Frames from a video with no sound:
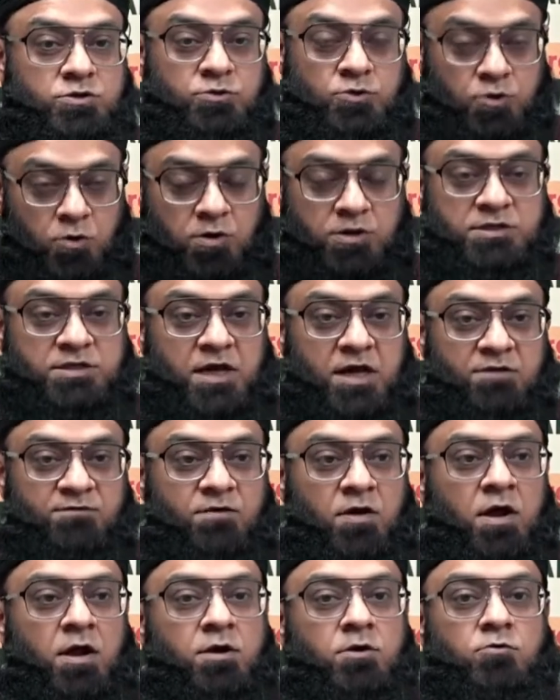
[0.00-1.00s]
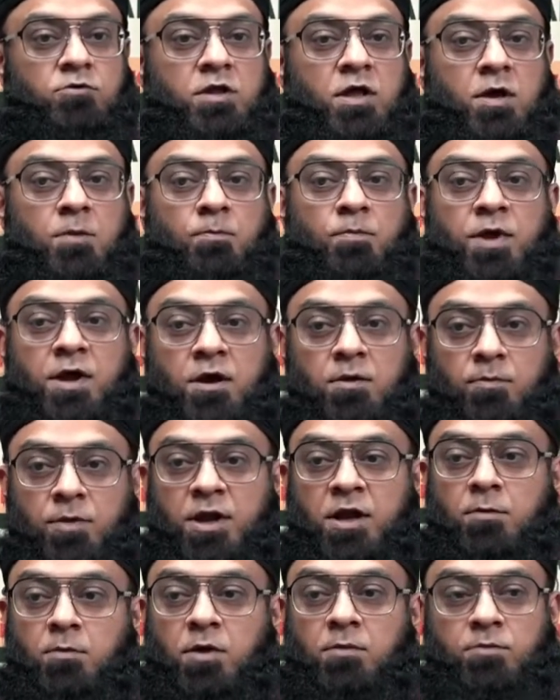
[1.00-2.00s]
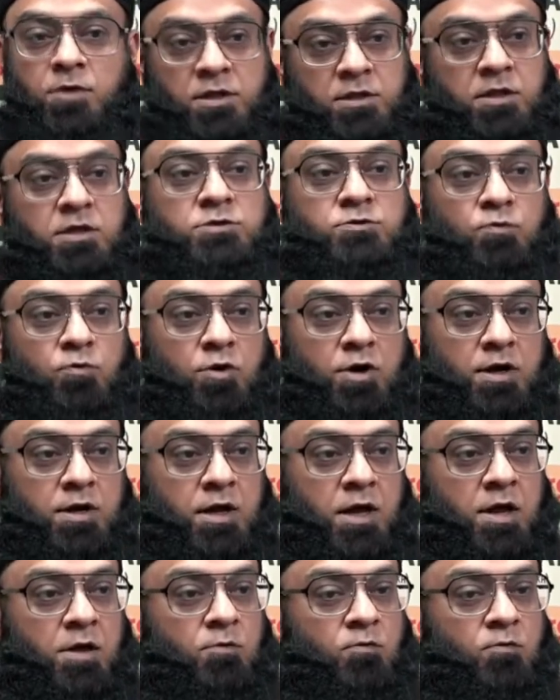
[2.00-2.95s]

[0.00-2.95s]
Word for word: yourself to the bare minimum in this world,